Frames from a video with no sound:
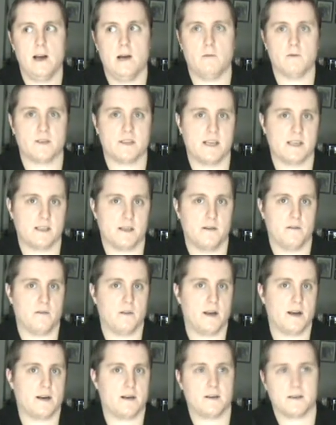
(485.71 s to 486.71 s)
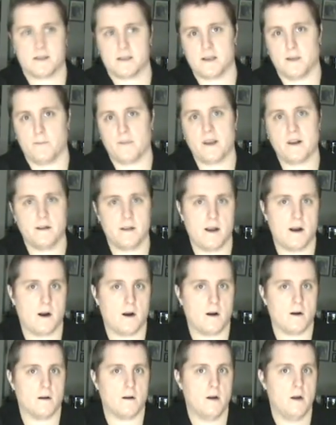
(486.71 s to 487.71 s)
almost as if like something
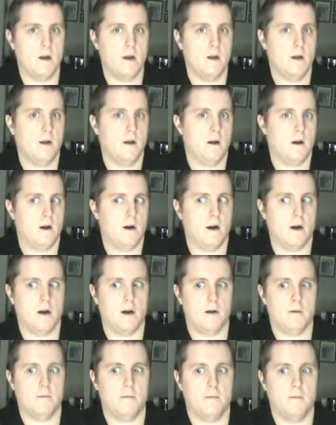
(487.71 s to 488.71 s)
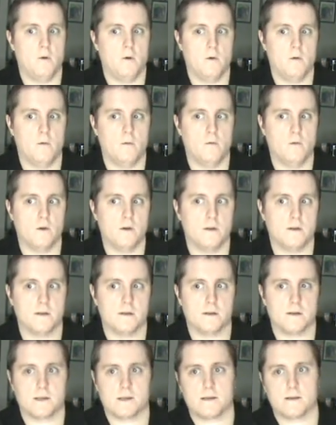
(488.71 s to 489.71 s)
there um,
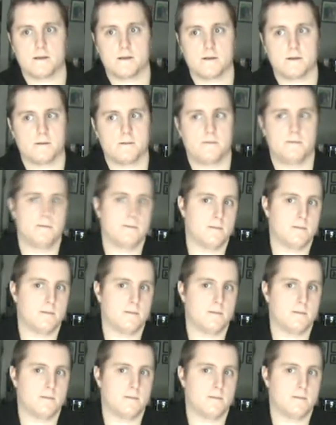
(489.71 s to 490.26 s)
was